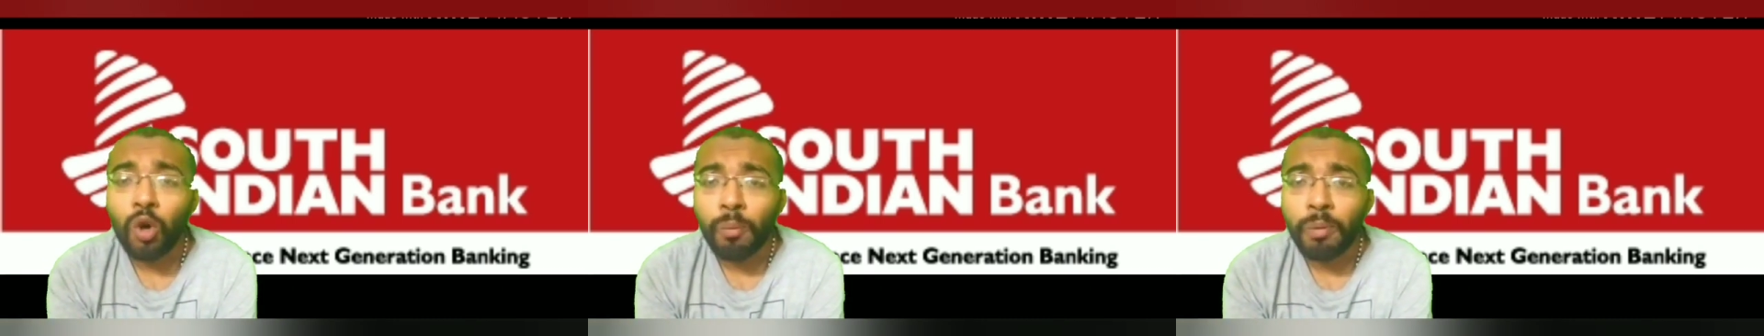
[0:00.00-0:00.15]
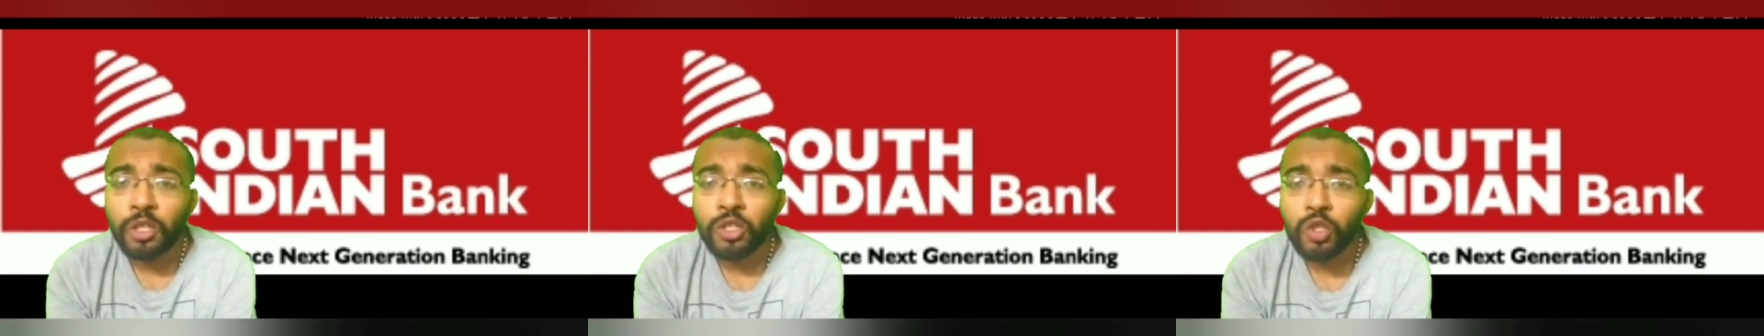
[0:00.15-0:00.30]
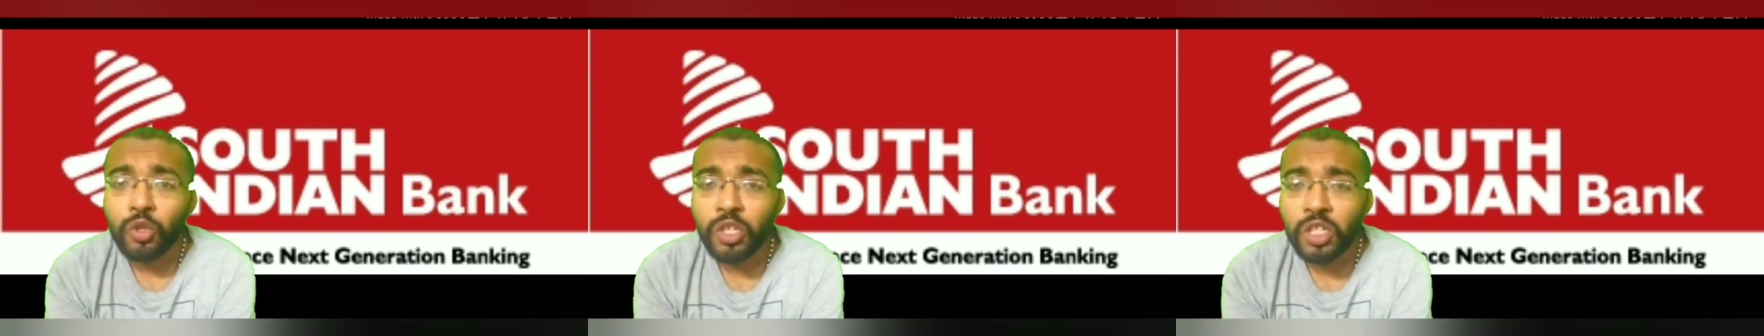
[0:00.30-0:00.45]

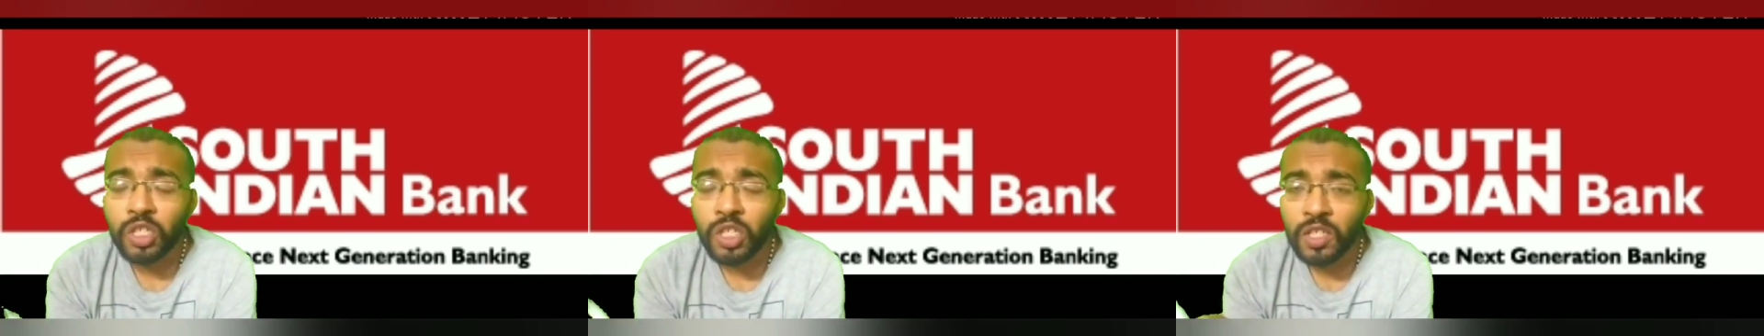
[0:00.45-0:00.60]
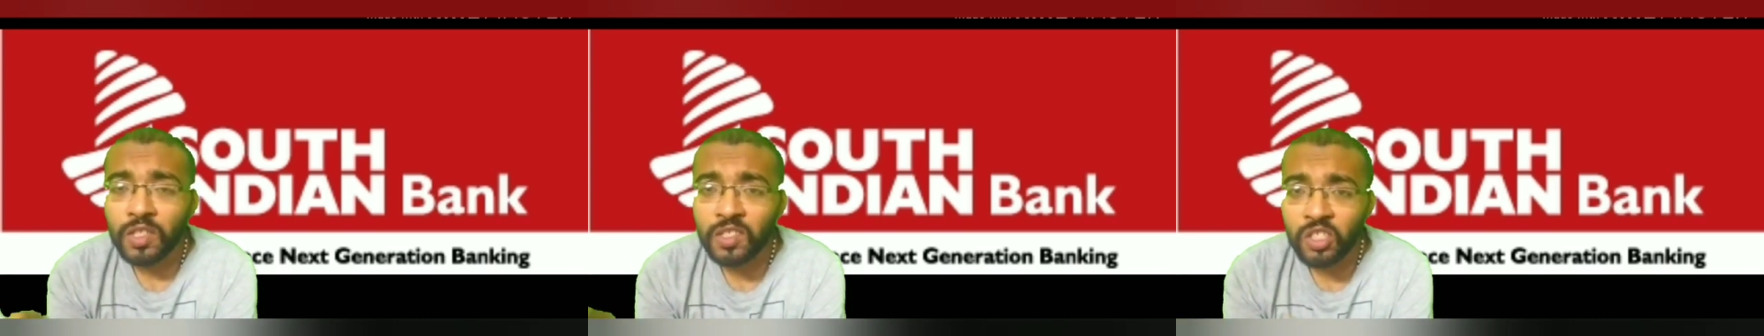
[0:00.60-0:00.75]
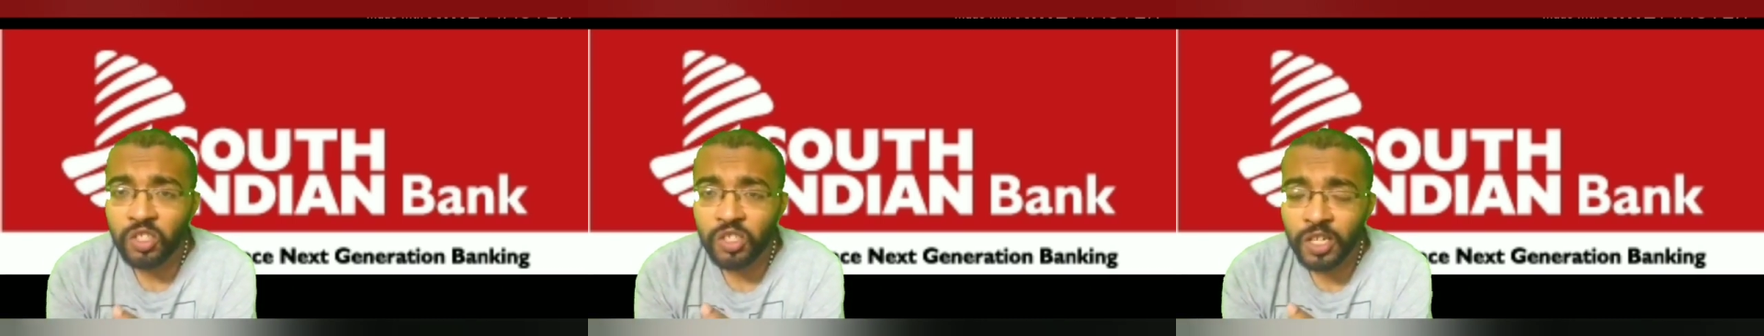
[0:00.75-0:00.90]

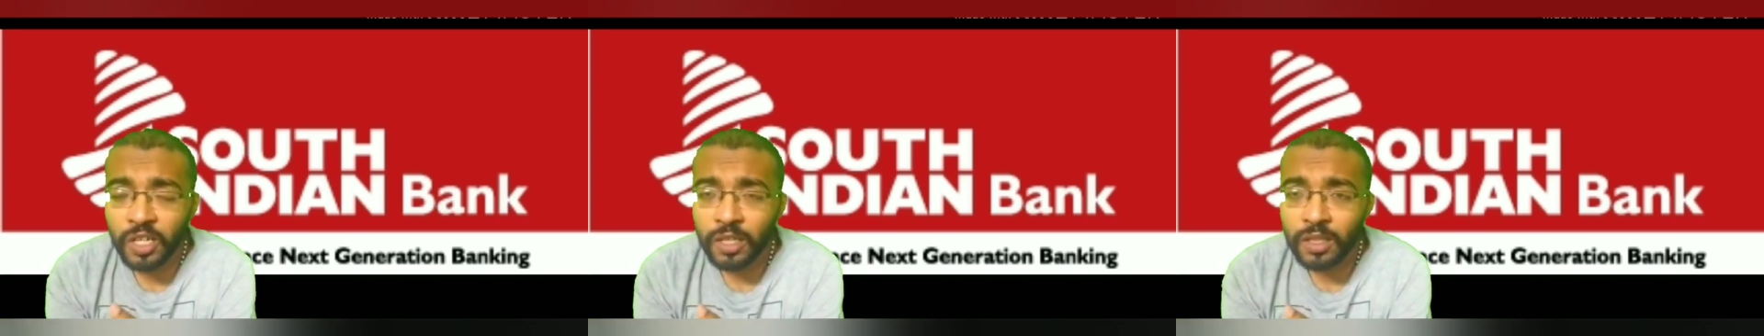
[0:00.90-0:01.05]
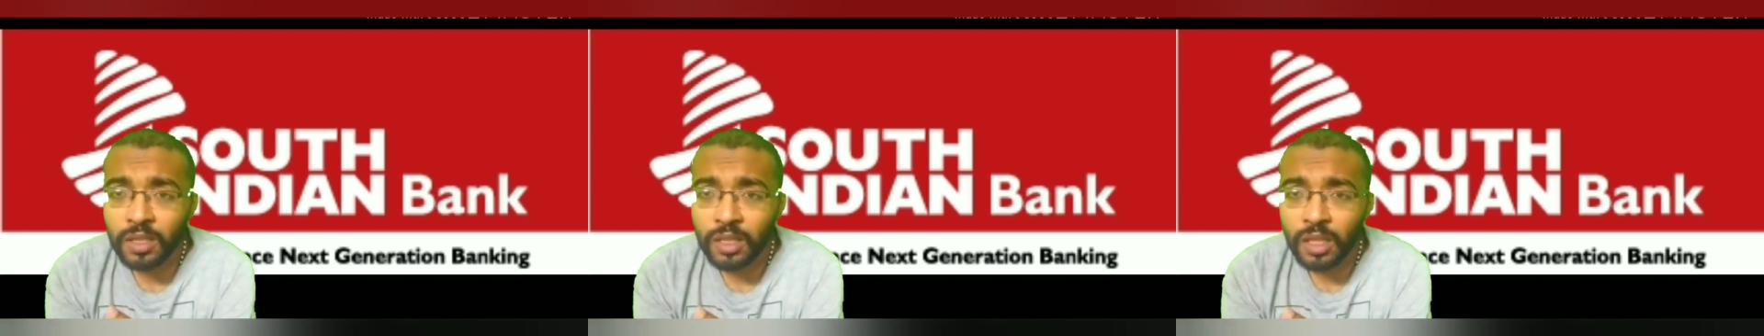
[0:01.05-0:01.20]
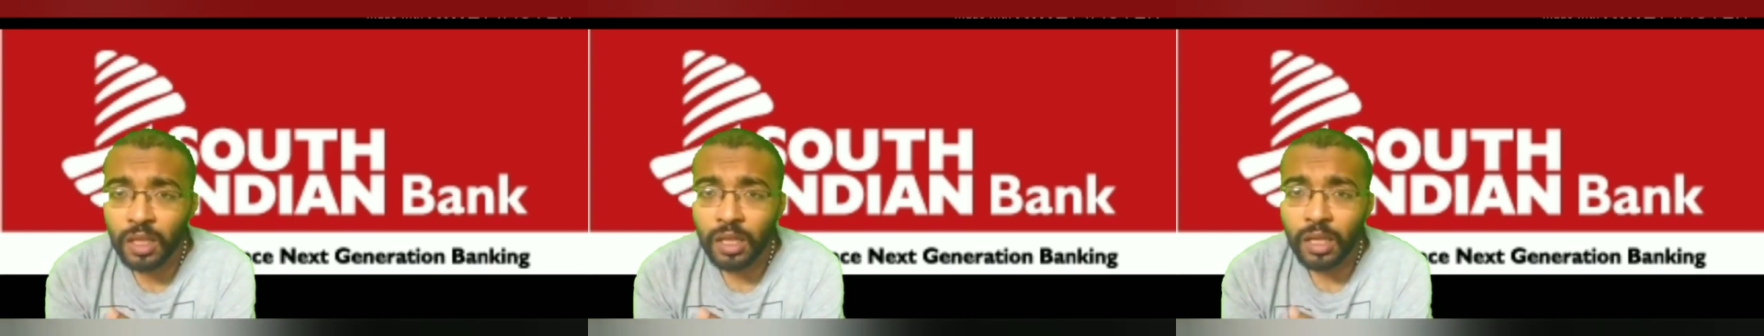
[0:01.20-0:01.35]
opportunities,
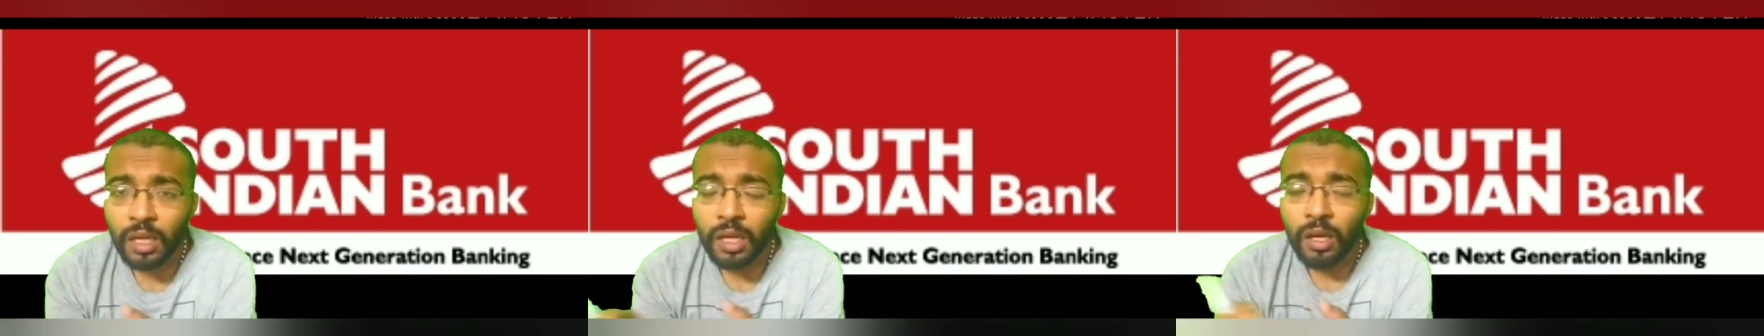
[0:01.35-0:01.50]
strength,